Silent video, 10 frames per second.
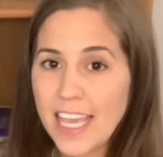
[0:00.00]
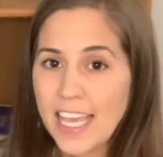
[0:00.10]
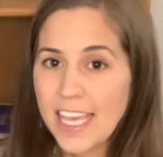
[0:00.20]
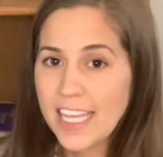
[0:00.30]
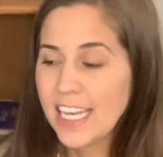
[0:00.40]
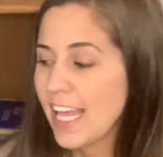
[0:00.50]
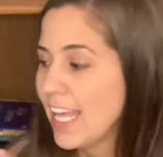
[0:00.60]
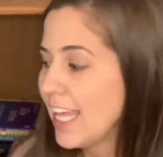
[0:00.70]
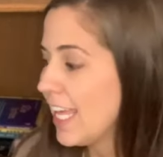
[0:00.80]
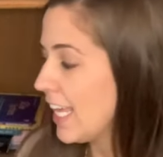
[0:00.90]
can,
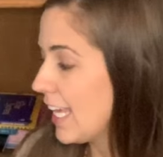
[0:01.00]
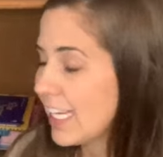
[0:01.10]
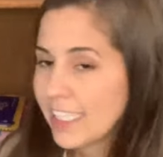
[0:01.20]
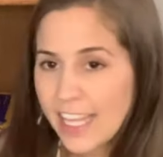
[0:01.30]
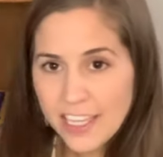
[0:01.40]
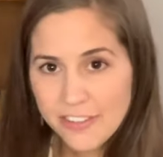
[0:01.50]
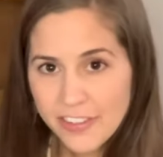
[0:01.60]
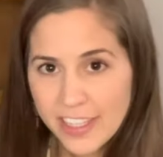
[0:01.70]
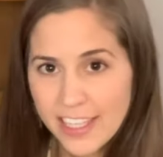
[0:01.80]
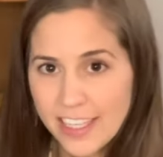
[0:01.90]
hit a like for
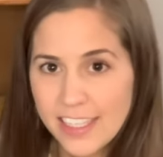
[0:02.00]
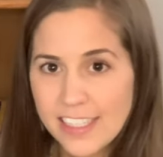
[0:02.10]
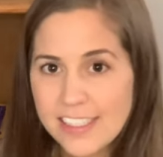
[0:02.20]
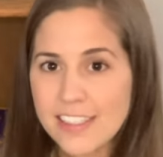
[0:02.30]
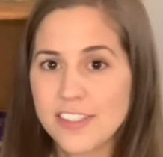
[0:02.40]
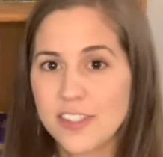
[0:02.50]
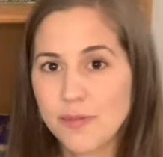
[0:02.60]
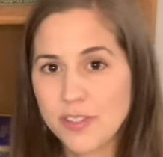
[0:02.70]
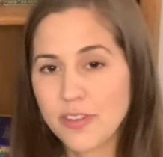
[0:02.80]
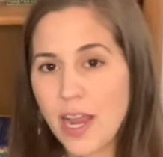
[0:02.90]
the kids,
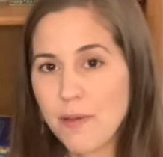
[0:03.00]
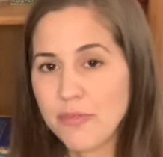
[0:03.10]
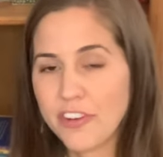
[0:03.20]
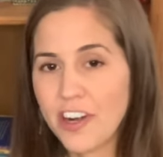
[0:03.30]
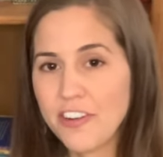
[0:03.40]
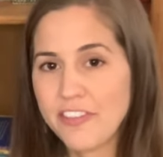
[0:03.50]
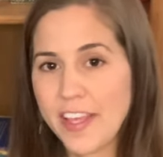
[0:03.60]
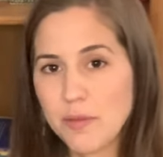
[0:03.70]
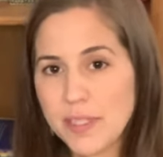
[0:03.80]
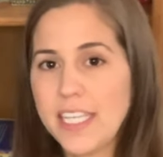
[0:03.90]
subscribe for our family,